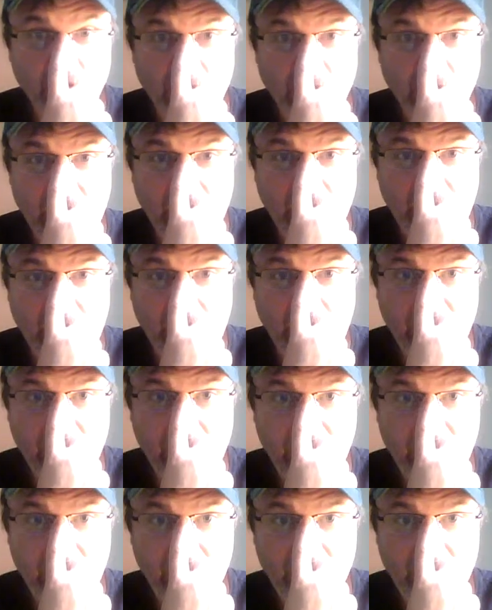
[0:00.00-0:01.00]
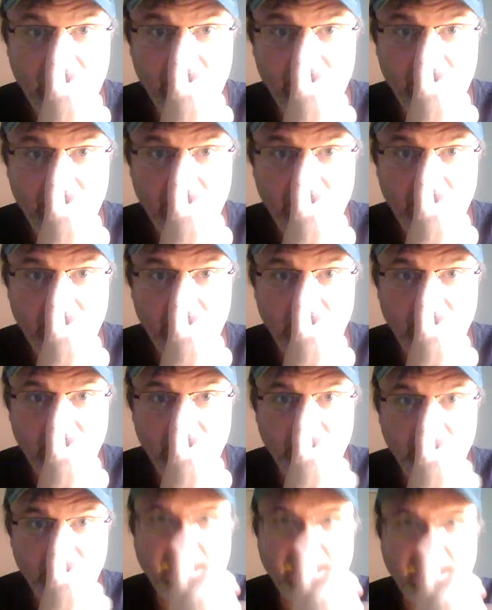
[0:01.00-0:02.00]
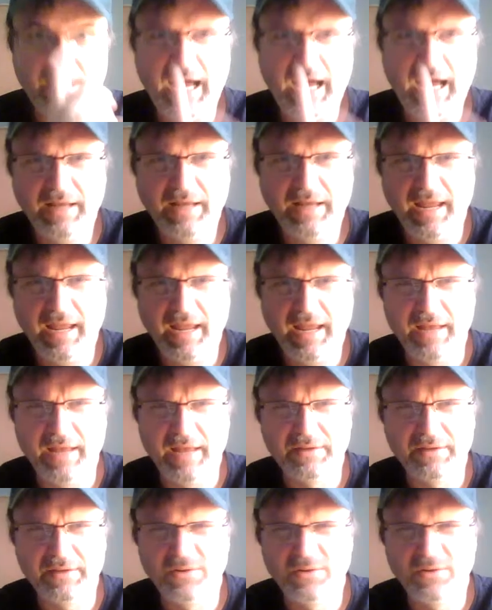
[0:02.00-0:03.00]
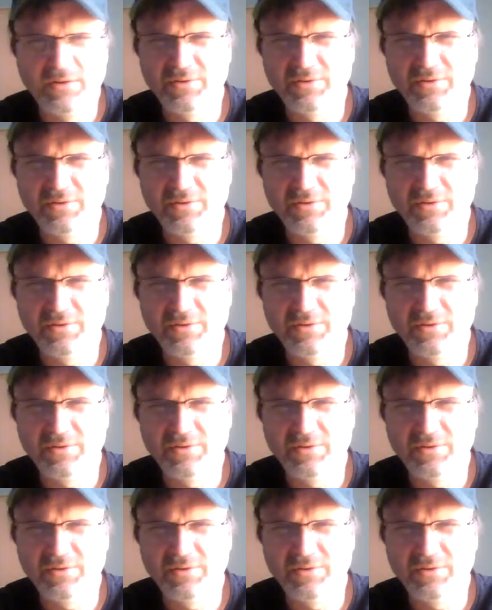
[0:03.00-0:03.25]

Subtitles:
I had, Todd had, or